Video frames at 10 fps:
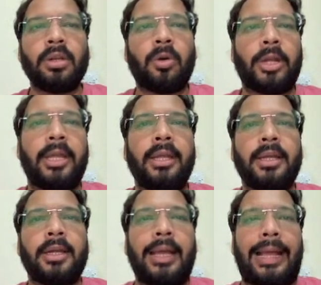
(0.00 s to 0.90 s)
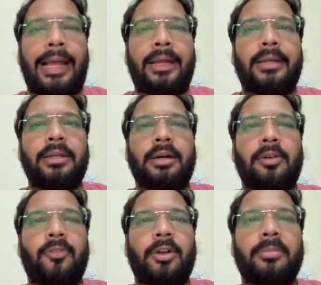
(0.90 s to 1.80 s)
Okay, and
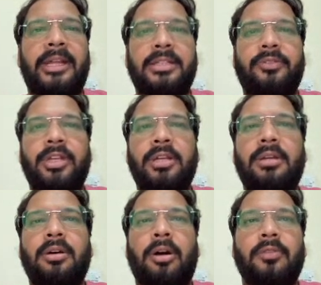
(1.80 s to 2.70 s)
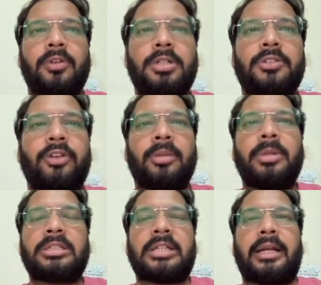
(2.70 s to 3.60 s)
from next week onwards we'll
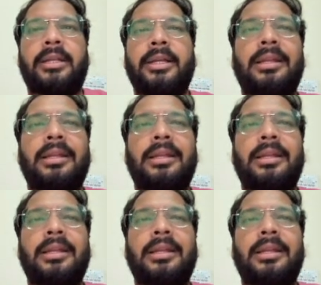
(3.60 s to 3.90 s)
be starting